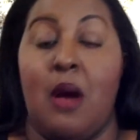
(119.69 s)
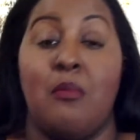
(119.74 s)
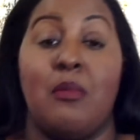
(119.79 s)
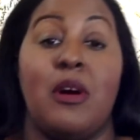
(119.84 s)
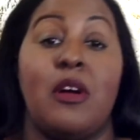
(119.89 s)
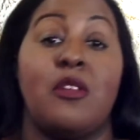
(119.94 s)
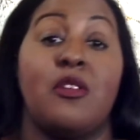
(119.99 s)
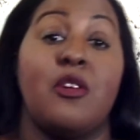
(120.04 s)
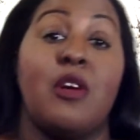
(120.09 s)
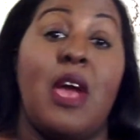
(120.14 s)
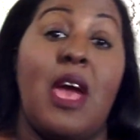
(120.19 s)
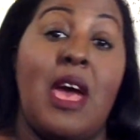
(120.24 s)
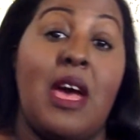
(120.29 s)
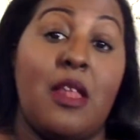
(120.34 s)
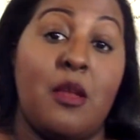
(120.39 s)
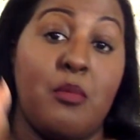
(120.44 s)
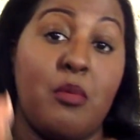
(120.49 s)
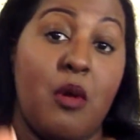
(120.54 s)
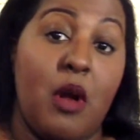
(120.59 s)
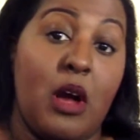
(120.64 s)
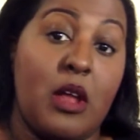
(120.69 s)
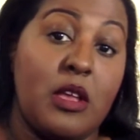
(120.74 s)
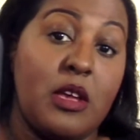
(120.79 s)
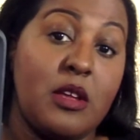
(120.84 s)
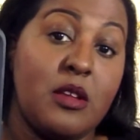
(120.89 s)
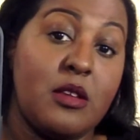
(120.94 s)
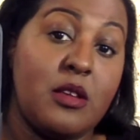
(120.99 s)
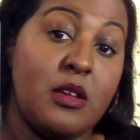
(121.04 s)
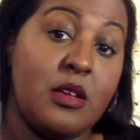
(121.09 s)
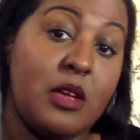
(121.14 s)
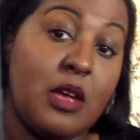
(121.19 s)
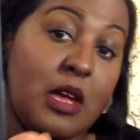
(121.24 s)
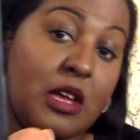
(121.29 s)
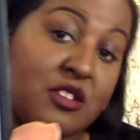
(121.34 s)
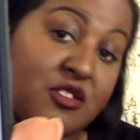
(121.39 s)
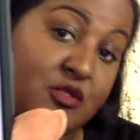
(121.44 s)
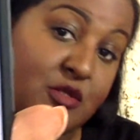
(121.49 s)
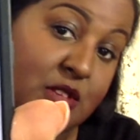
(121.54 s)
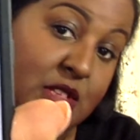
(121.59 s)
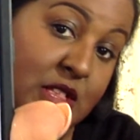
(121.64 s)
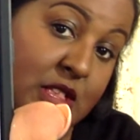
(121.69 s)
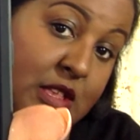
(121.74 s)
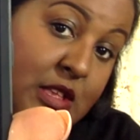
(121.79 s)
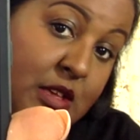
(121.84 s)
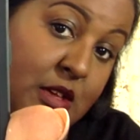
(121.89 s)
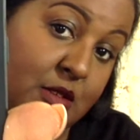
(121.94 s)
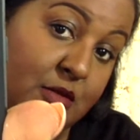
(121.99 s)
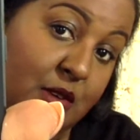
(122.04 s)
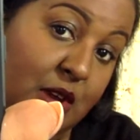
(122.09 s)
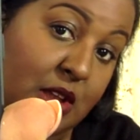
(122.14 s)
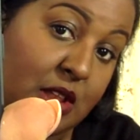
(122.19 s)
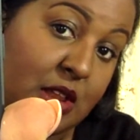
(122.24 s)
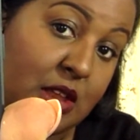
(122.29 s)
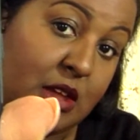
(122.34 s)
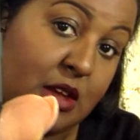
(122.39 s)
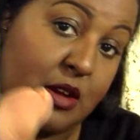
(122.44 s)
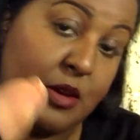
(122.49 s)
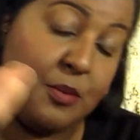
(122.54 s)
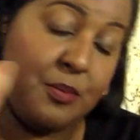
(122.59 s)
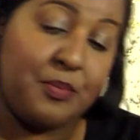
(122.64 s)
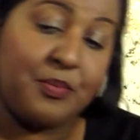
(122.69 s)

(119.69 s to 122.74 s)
under add a product, as you can see right there.